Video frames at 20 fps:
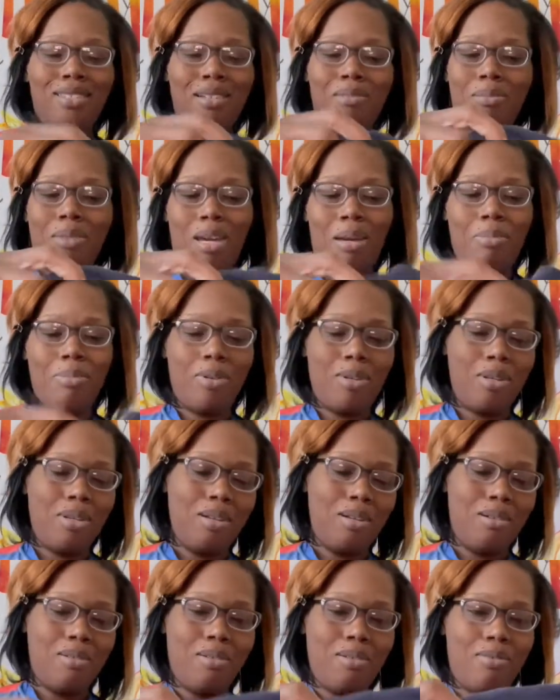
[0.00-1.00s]
I'm not putting it
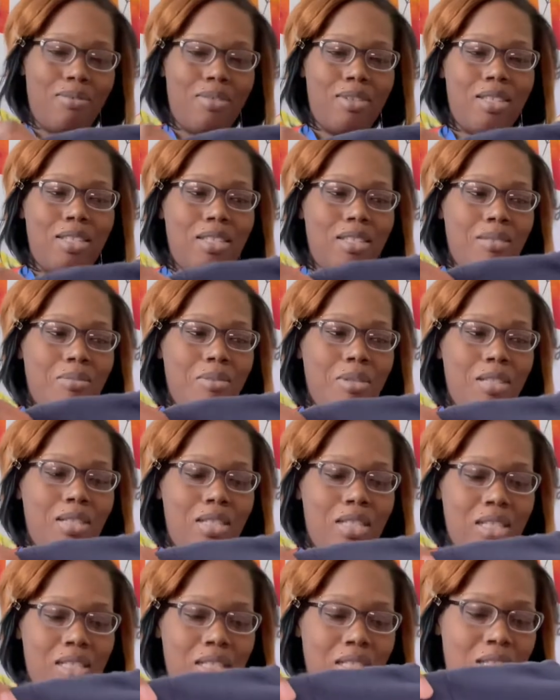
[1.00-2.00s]
on him for Easter, but
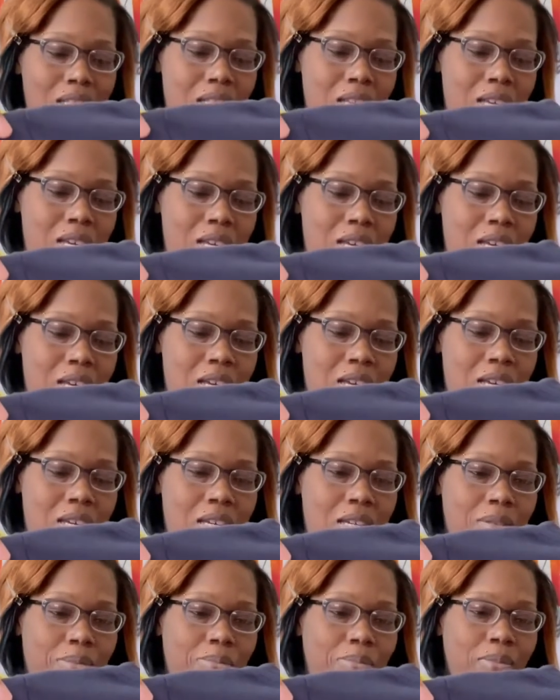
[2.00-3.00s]
just
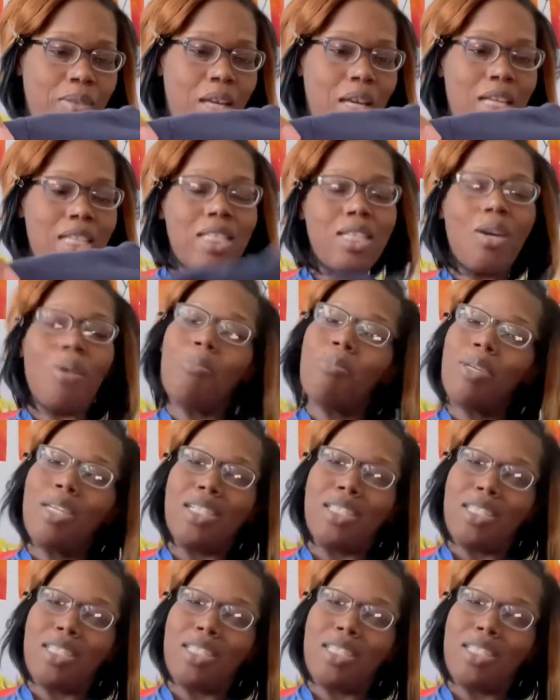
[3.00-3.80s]
he's gonna be a